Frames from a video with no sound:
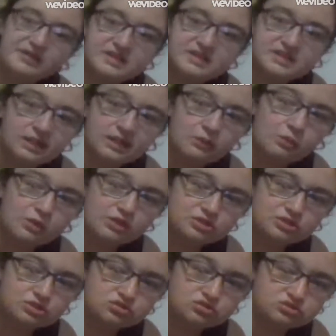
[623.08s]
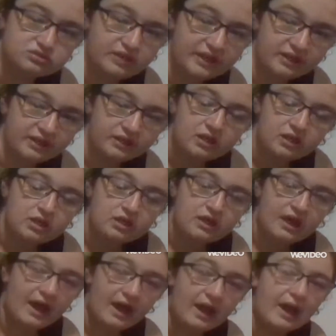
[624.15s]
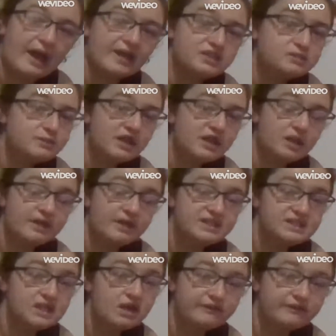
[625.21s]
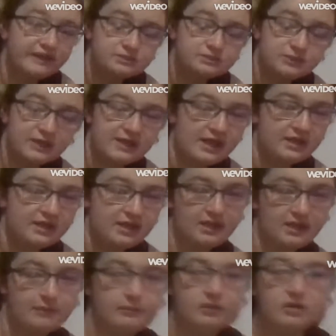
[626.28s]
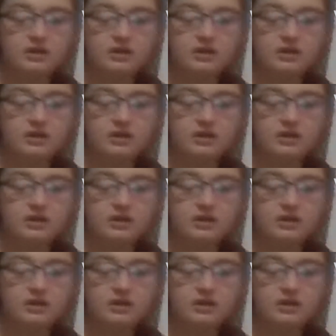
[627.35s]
It works great. I spray it on myself. I spray it on him.